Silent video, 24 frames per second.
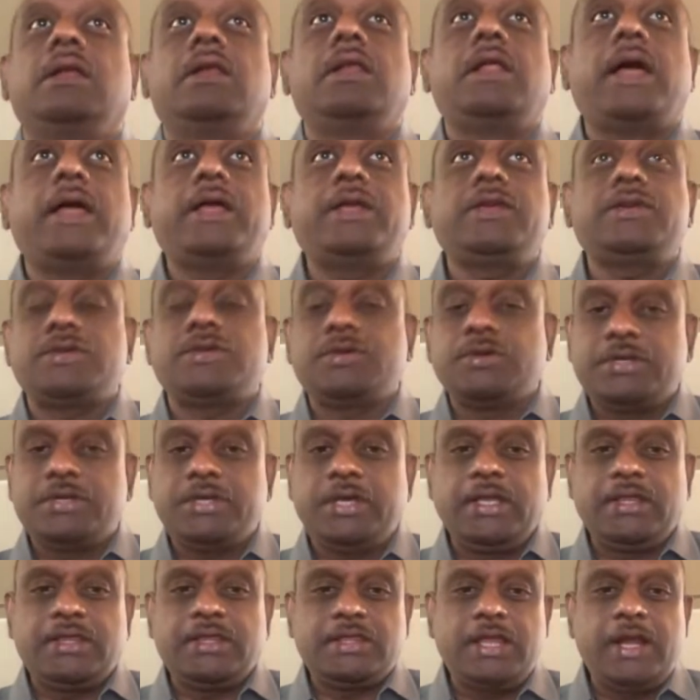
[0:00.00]
Nice to
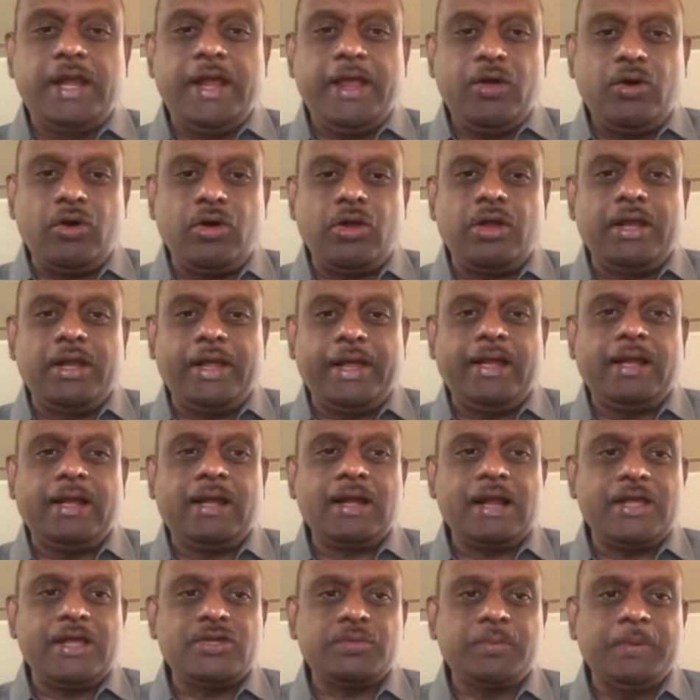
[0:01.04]
see 3 online
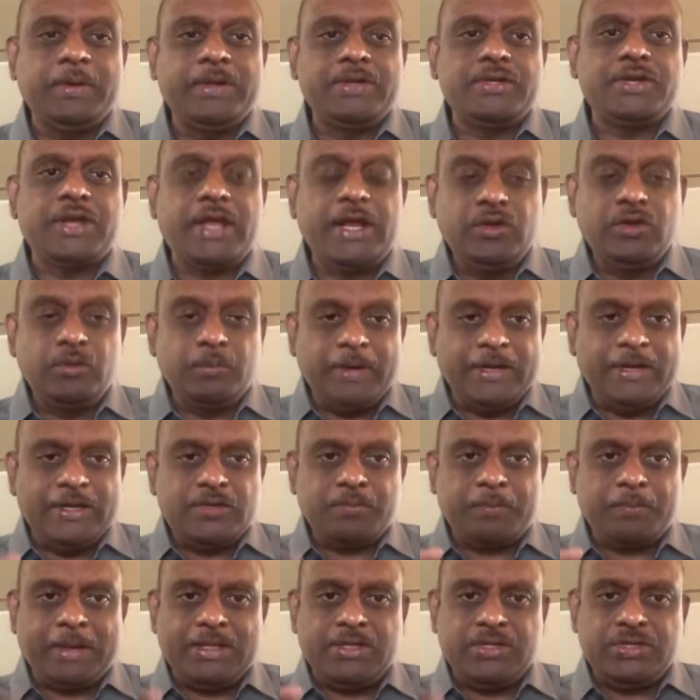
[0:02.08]
classmates. Can you
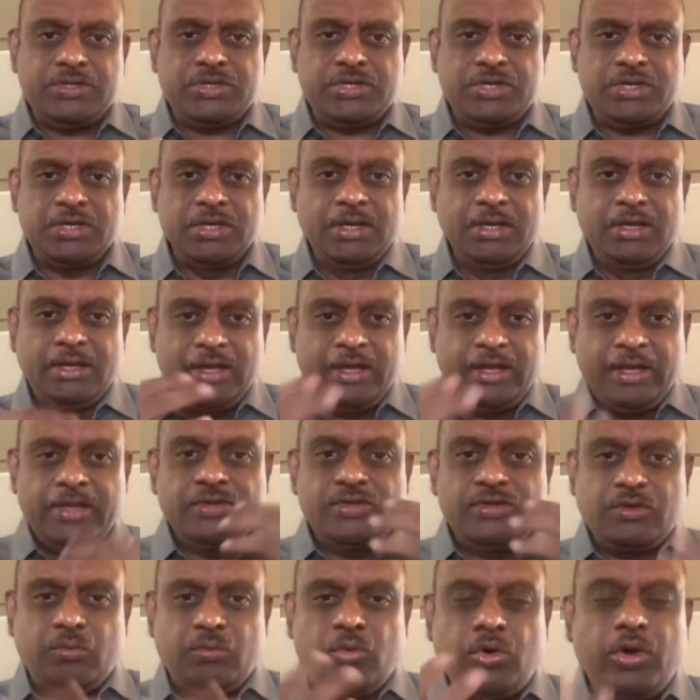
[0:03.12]
please punch?
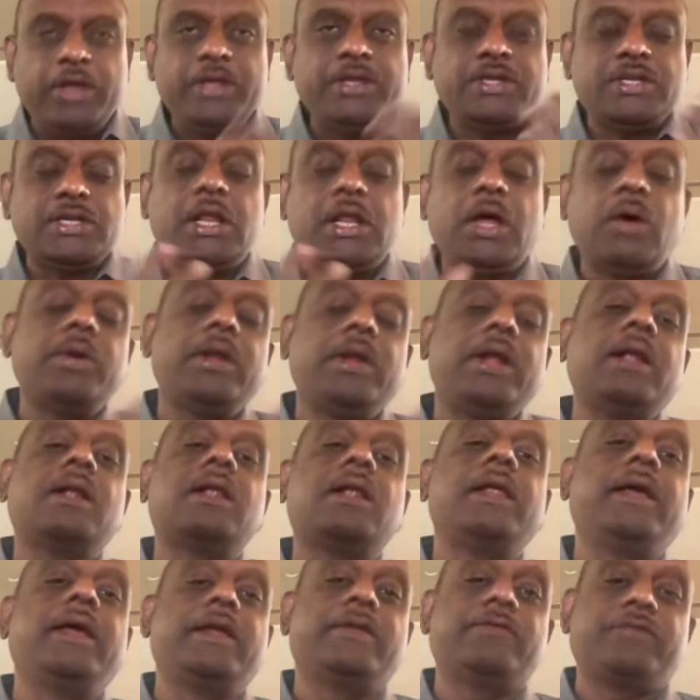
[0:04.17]
Is the voice loud
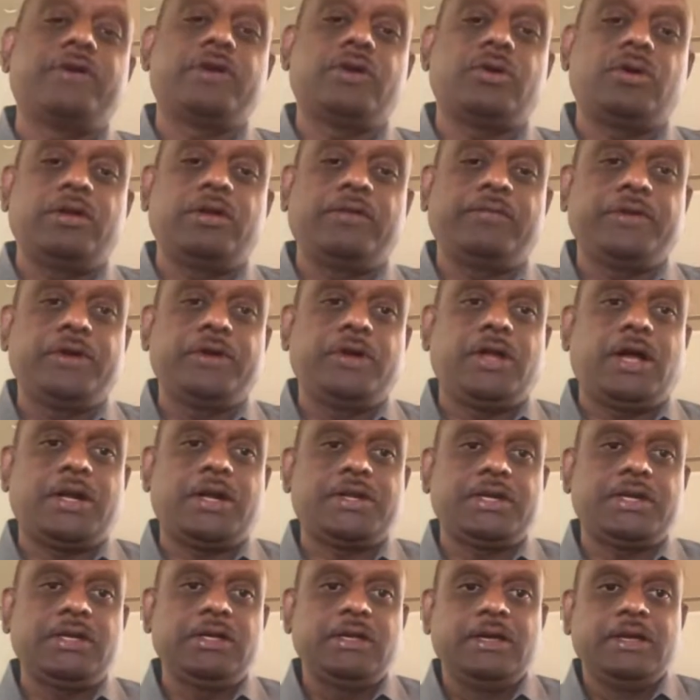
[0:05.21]
and clear for all of you,
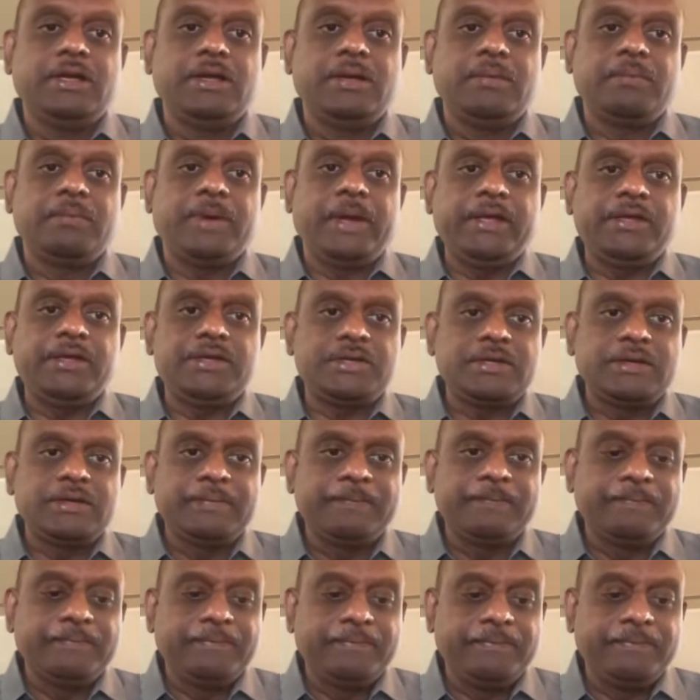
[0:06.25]
doctor? Please.